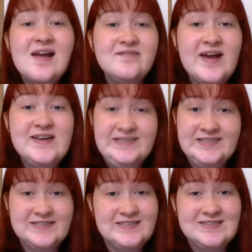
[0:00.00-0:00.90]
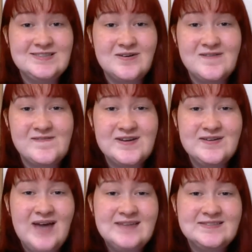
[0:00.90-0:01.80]
of ideas in store for you
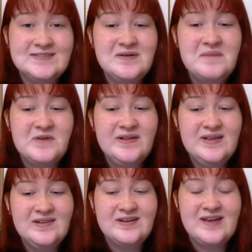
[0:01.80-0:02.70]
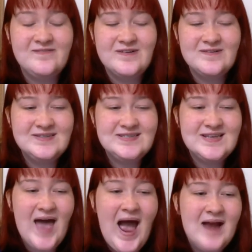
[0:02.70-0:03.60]
guys, so I'm really looking forward to
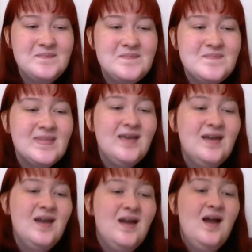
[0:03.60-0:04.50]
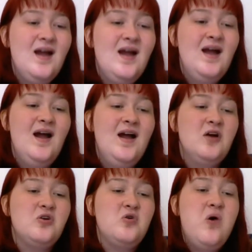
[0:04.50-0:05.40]
that.
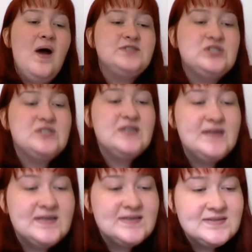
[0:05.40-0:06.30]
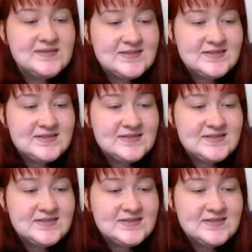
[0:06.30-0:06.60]
Question